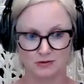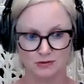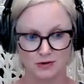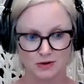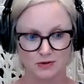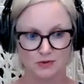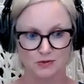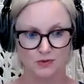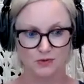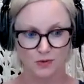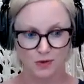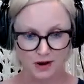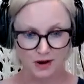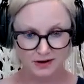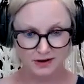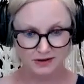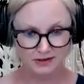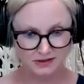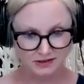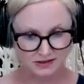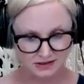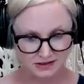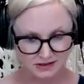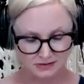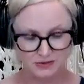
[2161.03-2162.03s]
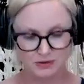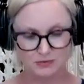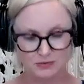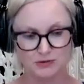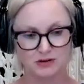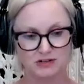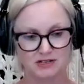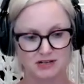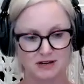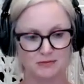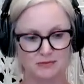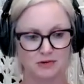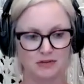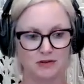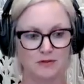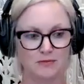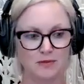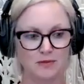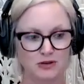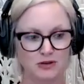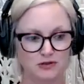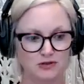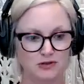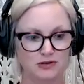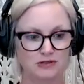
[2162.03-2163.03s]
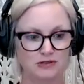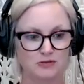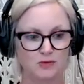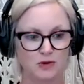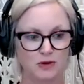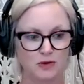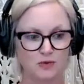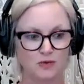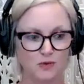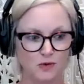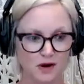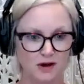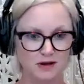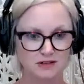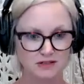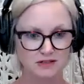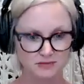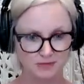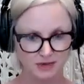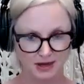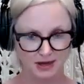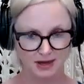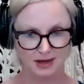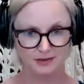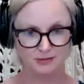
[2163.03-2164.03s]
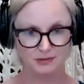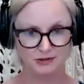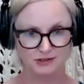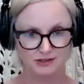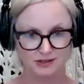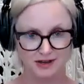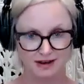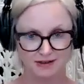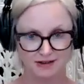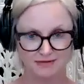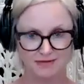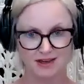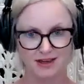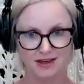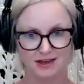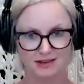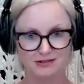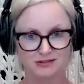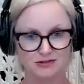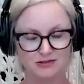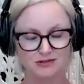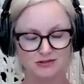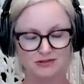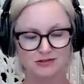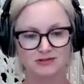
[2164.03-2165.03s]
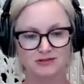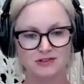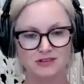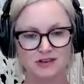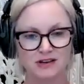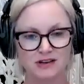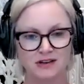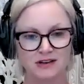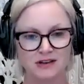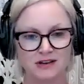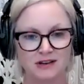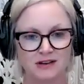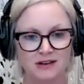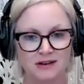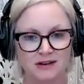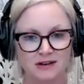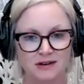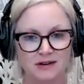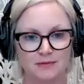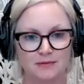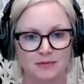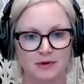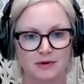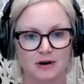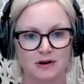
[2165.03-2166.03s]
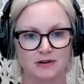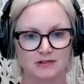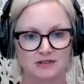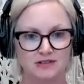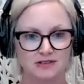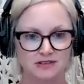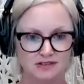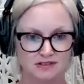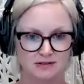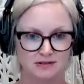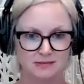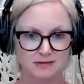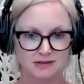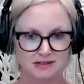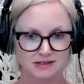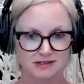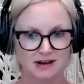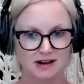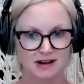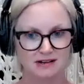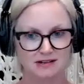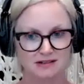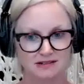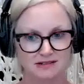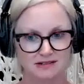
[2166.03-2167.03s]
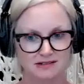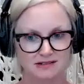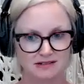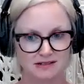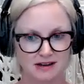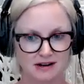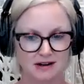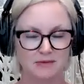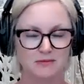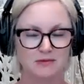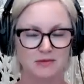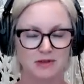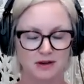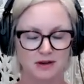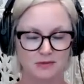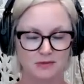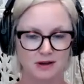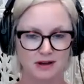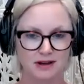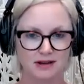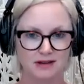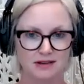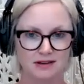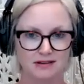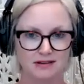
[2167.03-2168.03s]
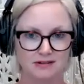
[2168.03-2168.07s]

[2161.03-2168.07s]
We want to spend more time with our patients. We want to be able to have the answers, but our system is not set up that way.